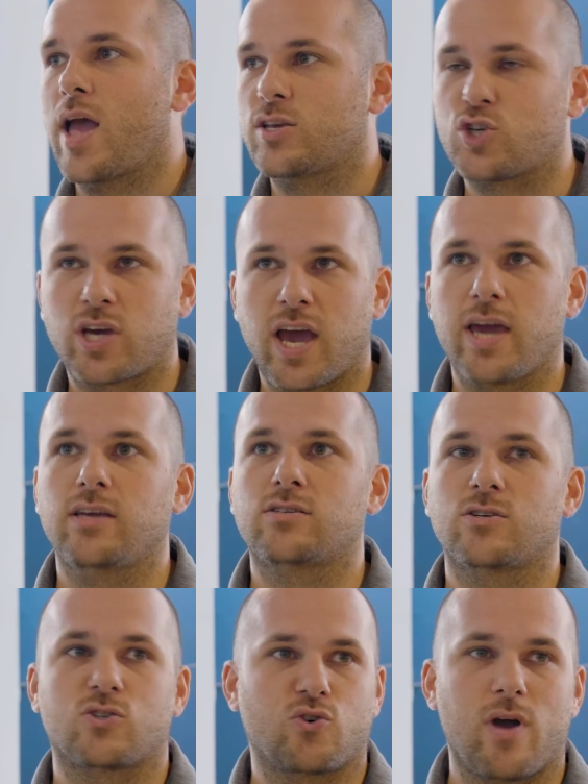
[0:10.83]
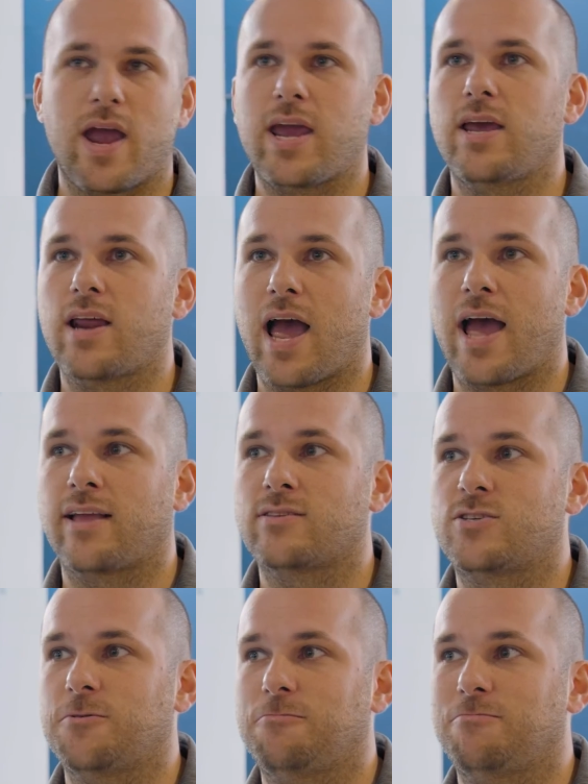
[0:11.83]
educate, to train,
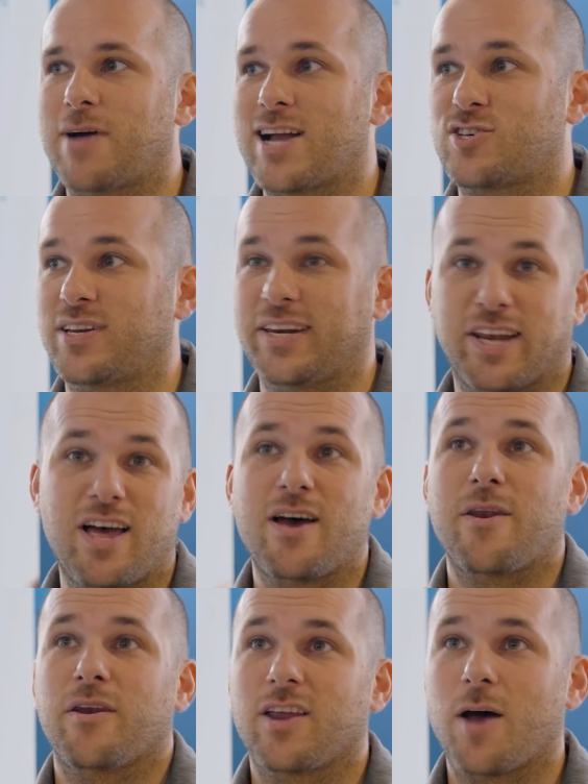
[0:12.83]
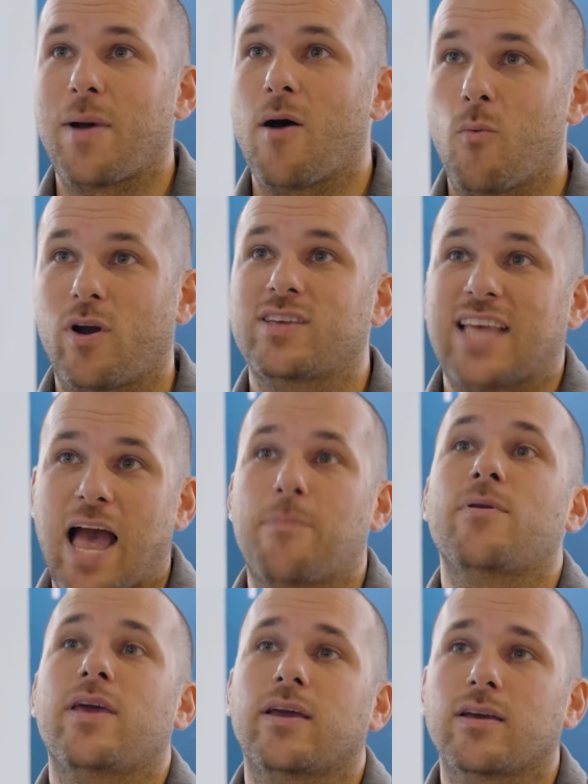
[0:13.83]
and to actually learn about what is
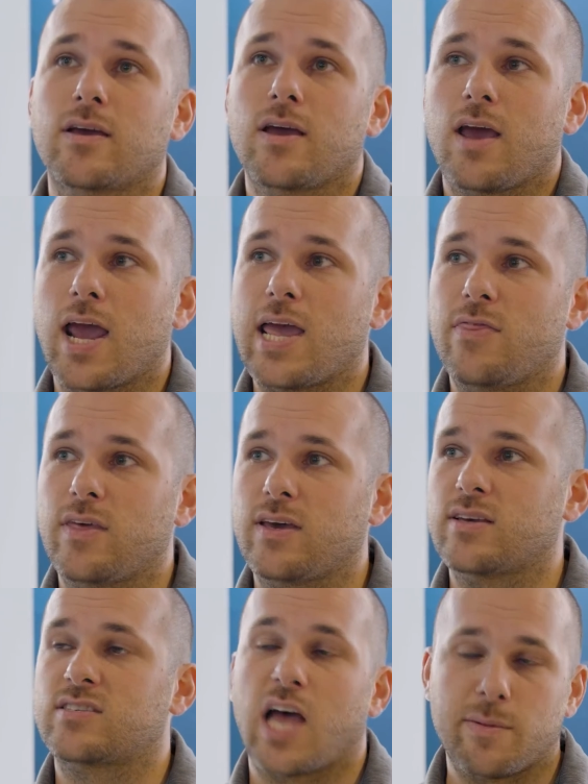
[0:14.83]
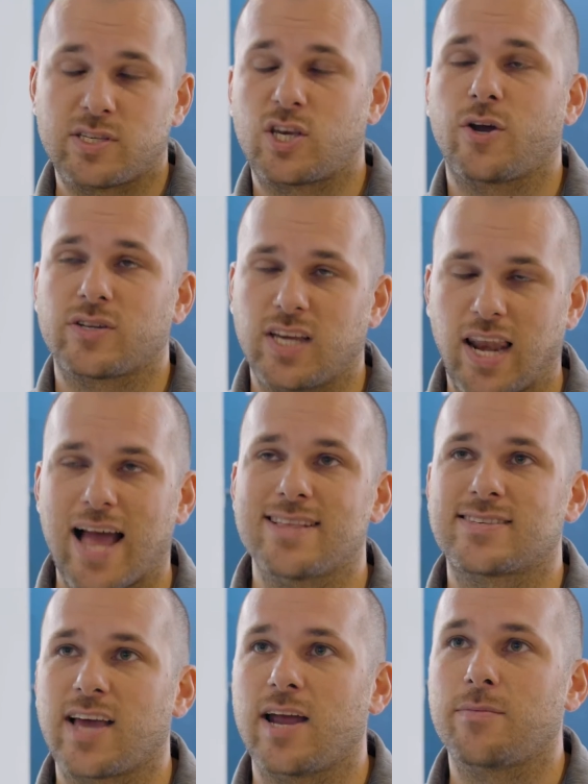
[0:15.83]
happening in the cybersecurity
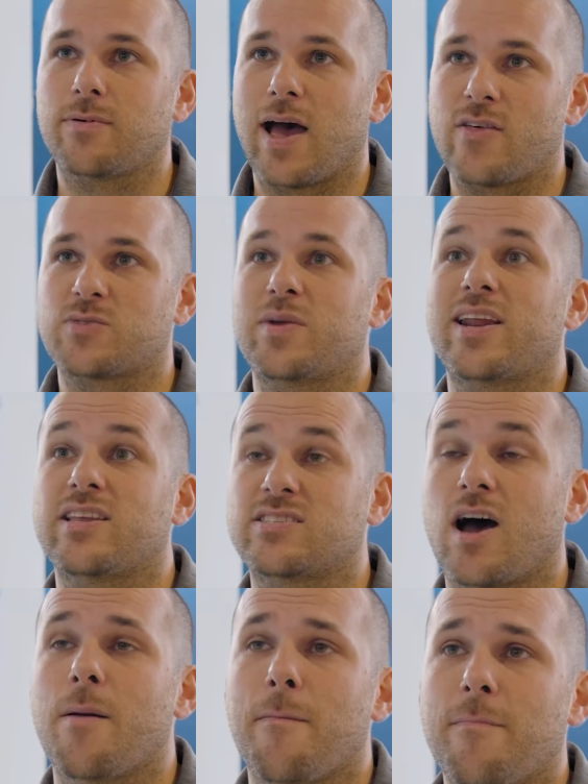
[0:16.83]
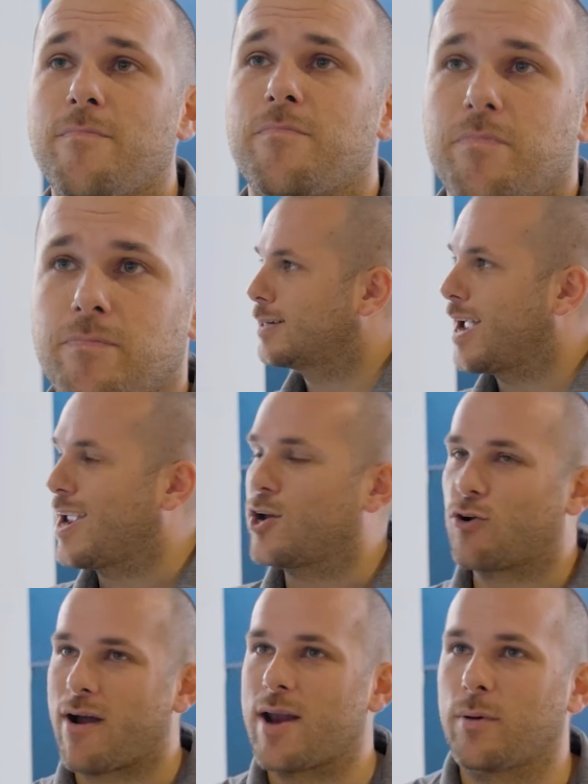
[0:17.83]
landscape at this minute in time.
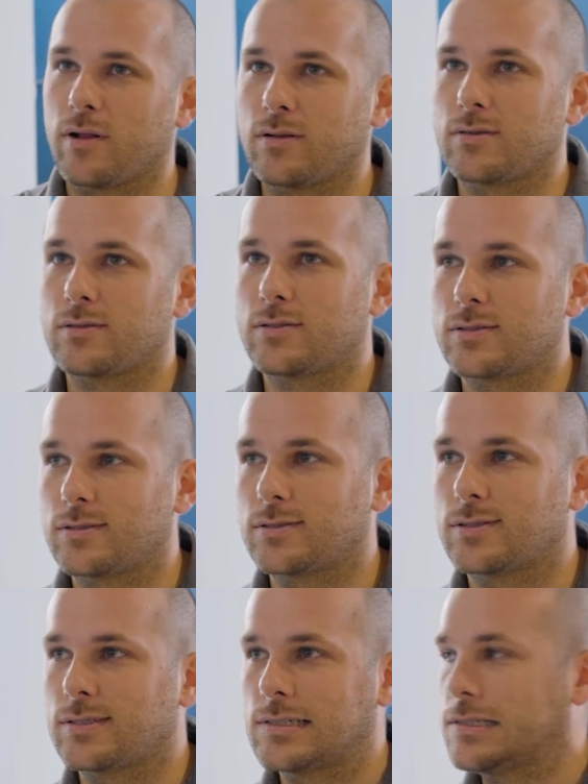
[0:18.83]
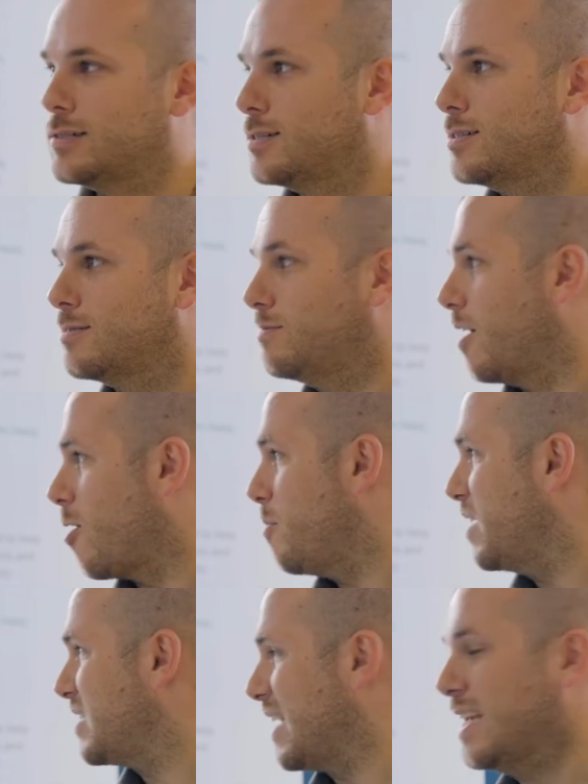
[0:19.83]
Incredible, very
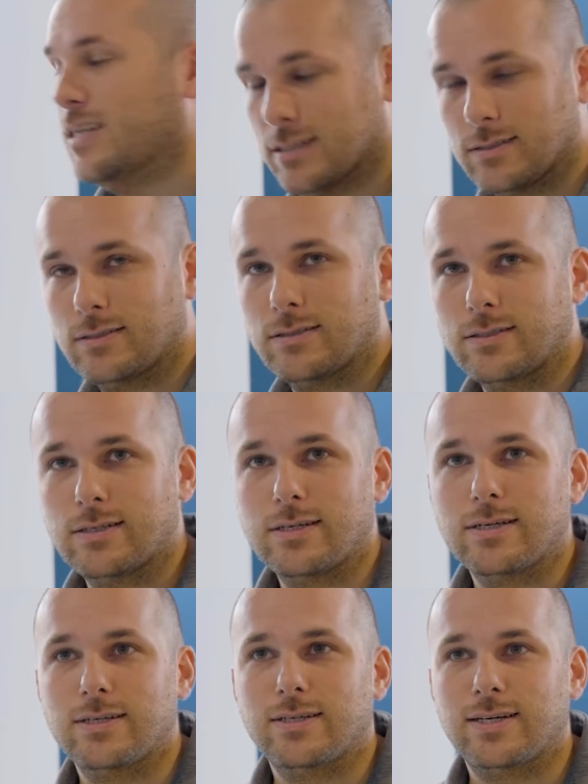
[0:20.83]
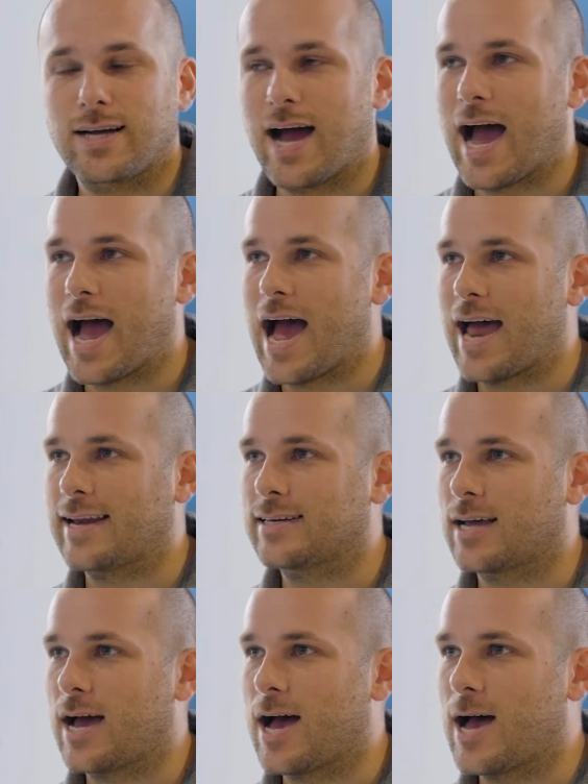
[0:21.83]
busy,
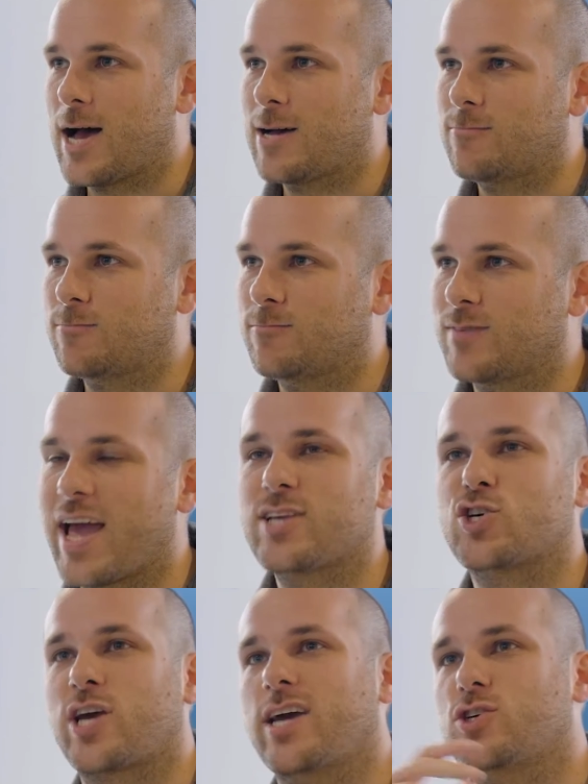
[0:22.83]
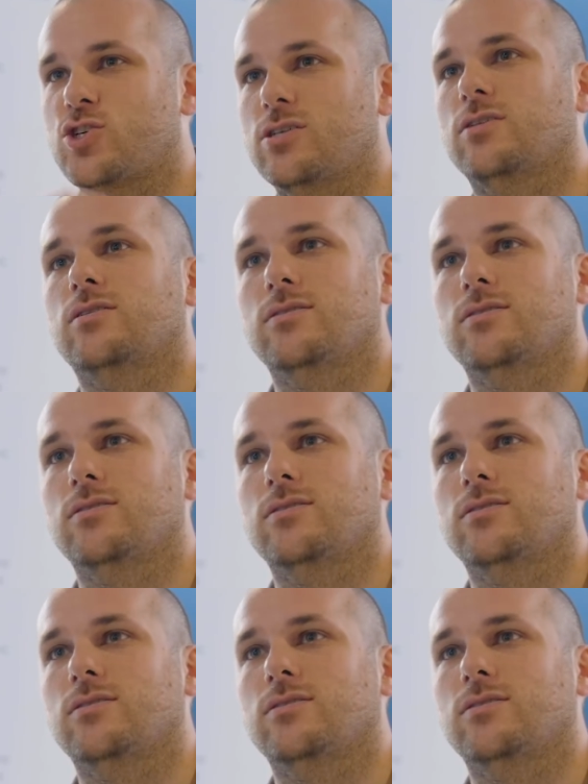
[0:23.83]
and educational.